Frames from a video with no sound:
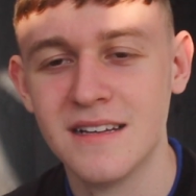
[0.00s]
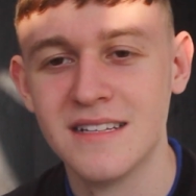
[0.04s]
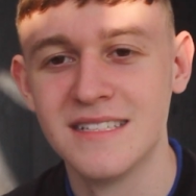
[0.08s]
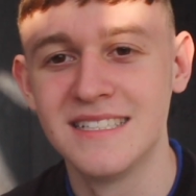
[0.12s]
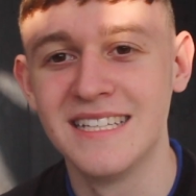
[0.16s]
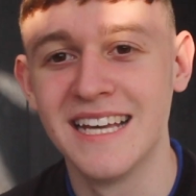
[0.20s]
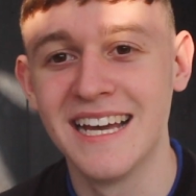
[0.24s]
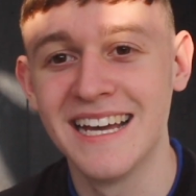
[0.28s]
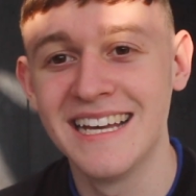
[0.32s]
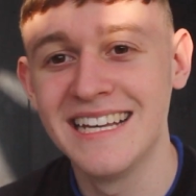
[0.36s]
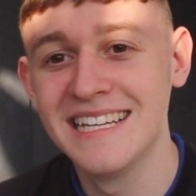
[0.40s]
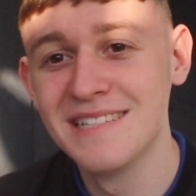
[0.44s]

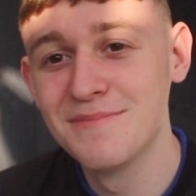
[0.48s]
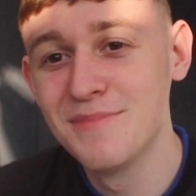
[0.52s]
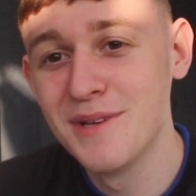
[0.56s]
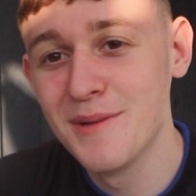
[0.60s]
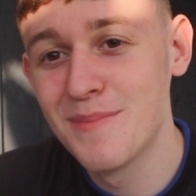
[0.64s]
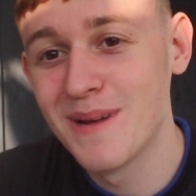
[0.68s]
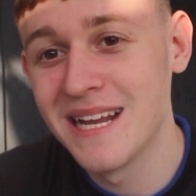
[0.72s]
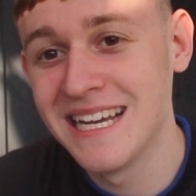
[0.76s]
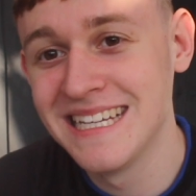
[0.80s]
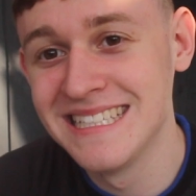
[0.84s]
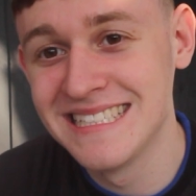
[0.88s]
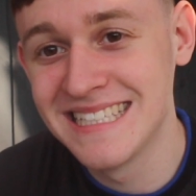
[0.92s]
So yeah, here's me
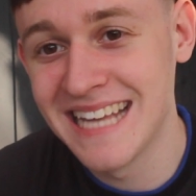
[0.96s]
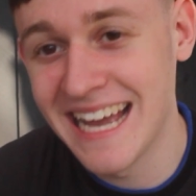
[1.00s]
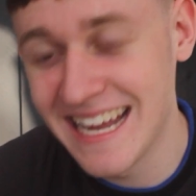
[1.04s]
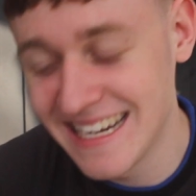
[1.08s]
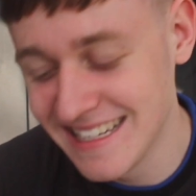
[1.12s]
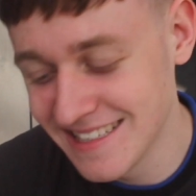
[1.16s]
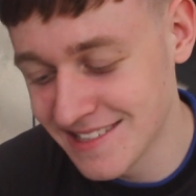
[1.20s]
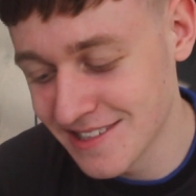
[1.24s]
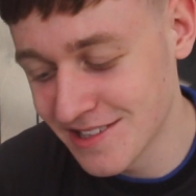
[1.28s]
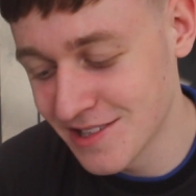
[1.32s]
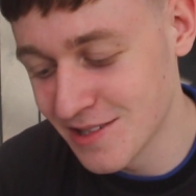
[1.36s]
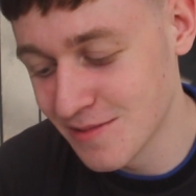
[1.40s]
playing
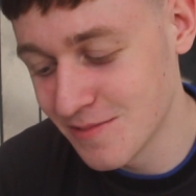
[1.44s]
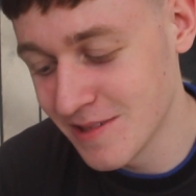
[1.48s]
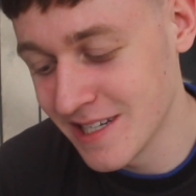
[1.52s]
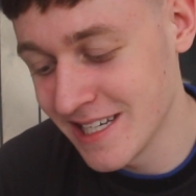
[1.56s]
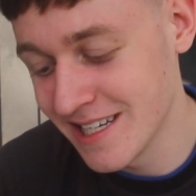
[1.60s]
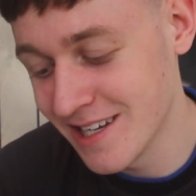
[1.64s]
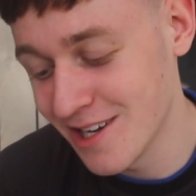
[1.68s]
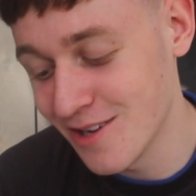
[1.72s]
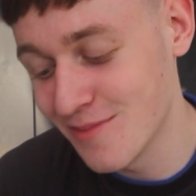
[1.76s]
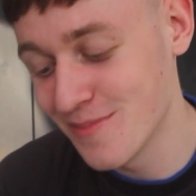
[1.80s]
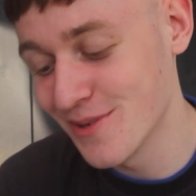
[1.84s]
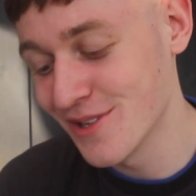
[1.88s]
tennis on the
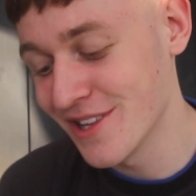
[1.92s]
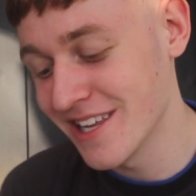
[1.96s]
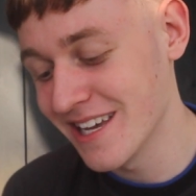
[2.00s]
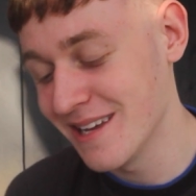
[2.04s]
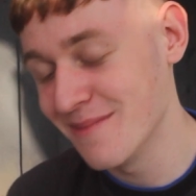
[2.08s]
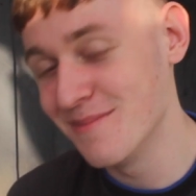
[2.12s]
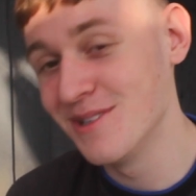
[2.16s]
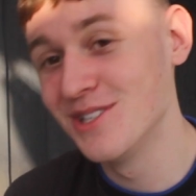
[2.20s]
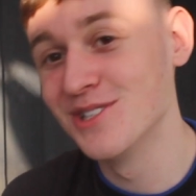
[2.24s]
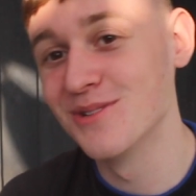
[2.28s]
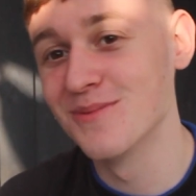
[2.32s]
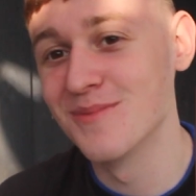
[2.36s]
Wii. I'll put that
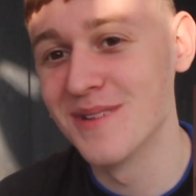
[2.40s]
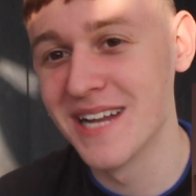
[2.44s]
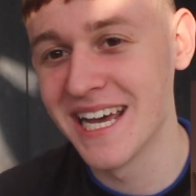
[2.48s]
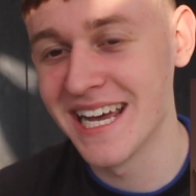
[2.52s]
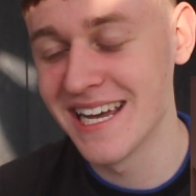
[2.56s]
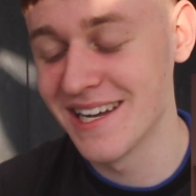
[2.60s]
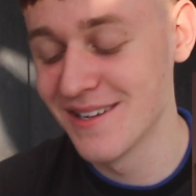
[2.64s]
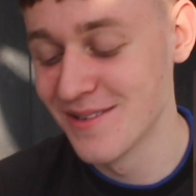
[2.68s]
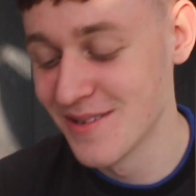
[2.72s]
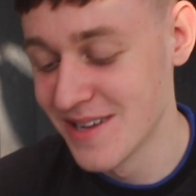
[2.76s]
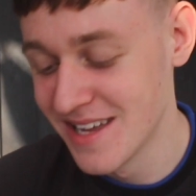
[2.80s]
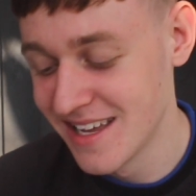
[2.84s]
image up
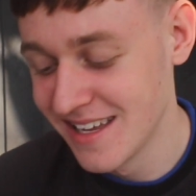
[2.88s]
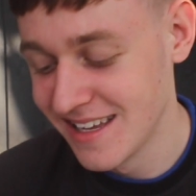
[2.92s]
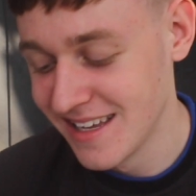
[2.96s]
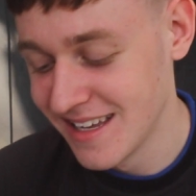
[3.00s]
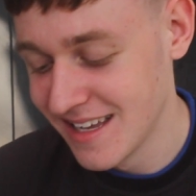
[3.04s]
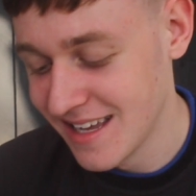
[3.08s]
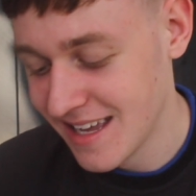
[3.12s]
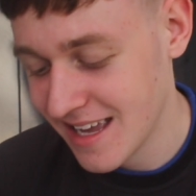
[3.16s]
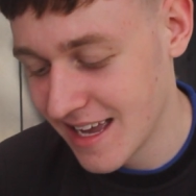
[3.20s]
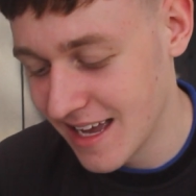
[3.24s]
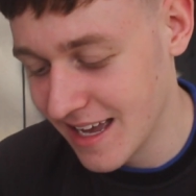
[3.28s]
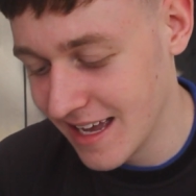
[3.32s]
now.
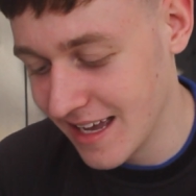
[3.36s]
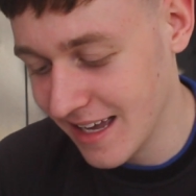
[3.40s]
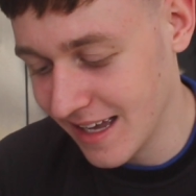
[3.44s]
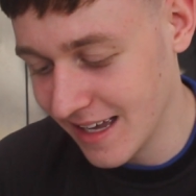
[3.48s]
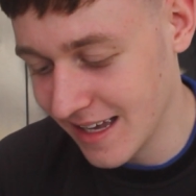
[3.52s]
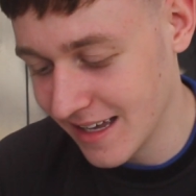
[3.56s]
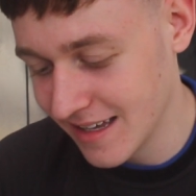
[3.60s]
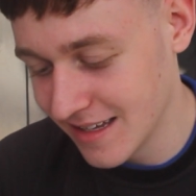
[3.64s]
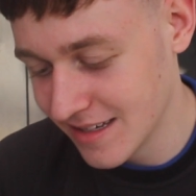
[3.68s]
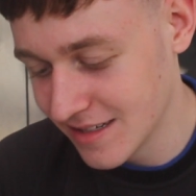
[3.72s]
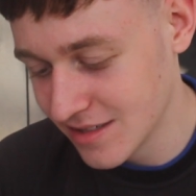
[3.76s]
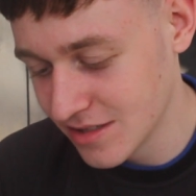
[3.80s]

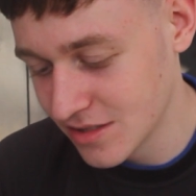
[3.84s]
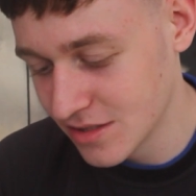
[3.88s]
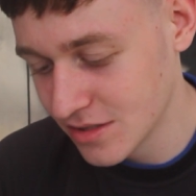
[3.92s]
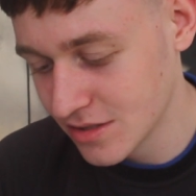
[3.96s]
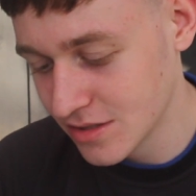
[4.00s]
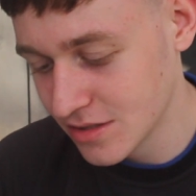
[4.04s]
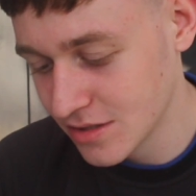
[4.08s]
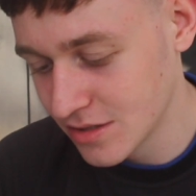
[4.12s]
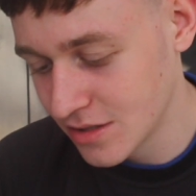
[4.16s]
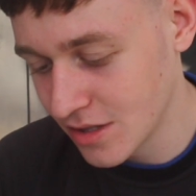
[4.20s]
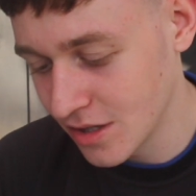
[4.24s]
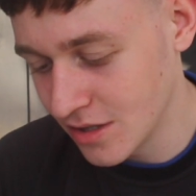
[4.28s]

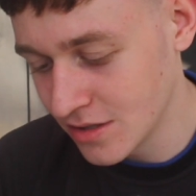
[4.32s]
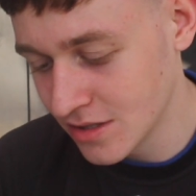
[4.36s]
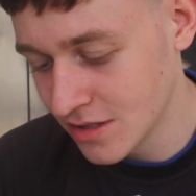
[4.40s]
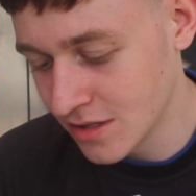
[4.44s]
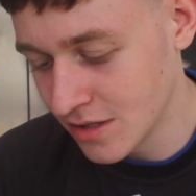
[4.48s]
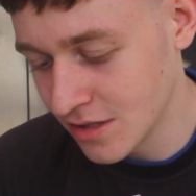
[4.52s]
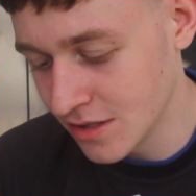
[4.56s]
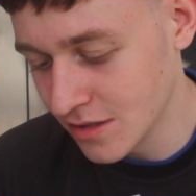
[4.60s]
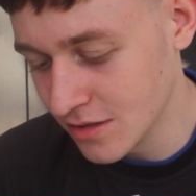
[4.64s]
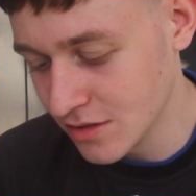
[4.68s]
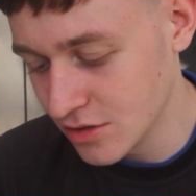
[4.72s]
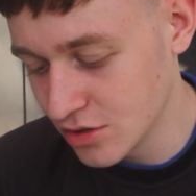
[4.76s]
Kind of
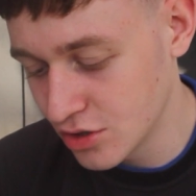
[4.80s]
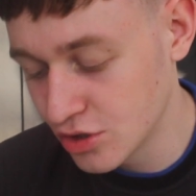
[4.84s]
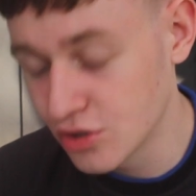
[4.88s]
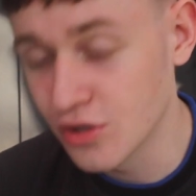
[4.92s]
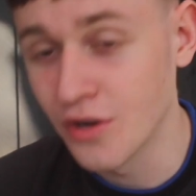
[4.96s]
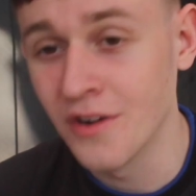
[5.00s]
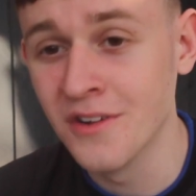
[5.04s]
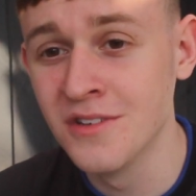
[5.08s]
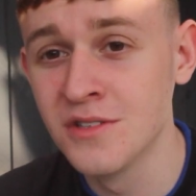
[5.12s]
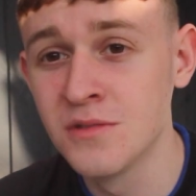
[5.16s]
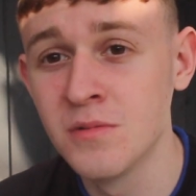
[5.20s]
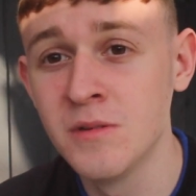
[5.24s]
like
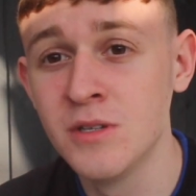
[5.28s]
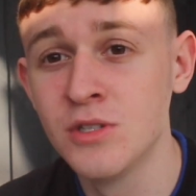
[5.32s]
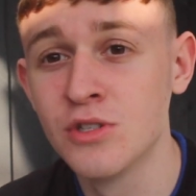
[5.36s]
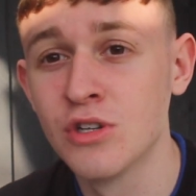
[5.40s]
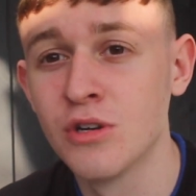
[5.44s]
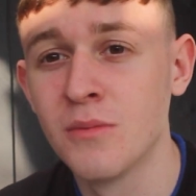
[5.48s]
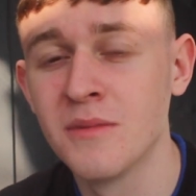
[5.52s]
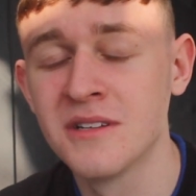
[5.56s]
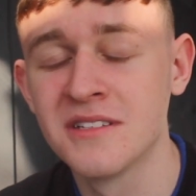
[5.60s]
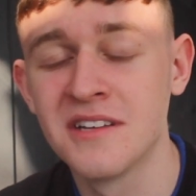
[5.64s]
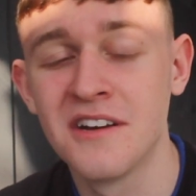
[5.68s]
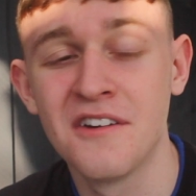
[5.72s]
trying to
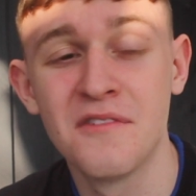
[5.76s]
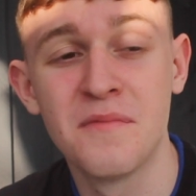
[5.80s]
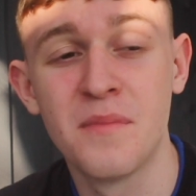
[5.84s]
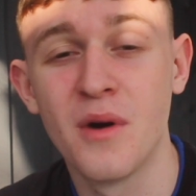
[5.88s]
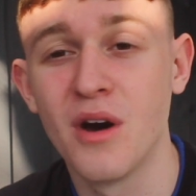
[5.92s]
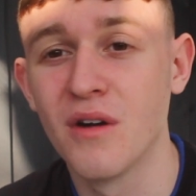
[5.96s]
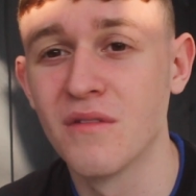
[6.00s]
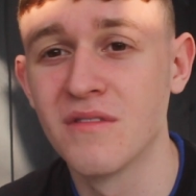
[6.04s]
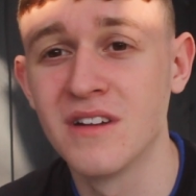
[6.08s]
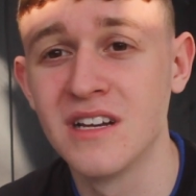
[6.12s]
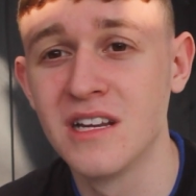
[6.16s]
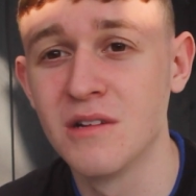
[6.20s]
enjoy myself, but
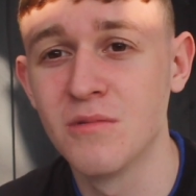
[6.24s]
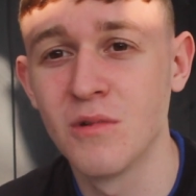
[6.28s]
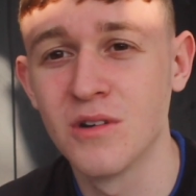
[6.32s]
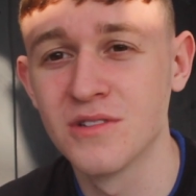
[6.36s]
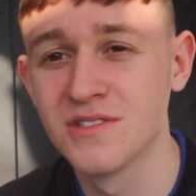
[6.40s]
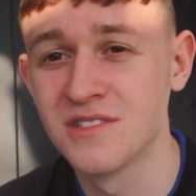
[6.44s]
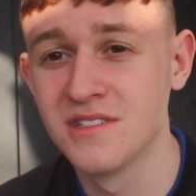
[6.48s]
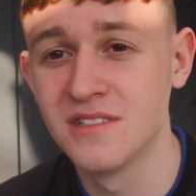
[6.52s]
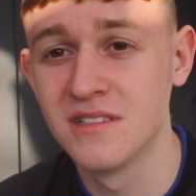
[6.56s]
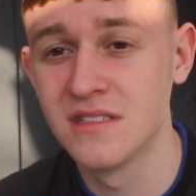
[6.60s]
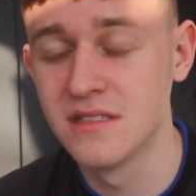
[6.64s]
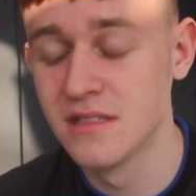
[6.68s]
I really
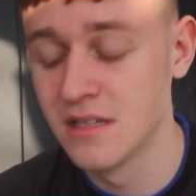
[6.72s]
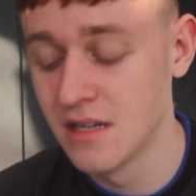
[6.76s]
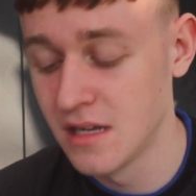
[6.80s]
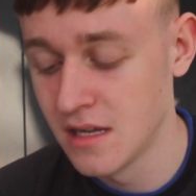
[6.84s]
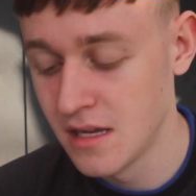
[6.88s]
wasn't.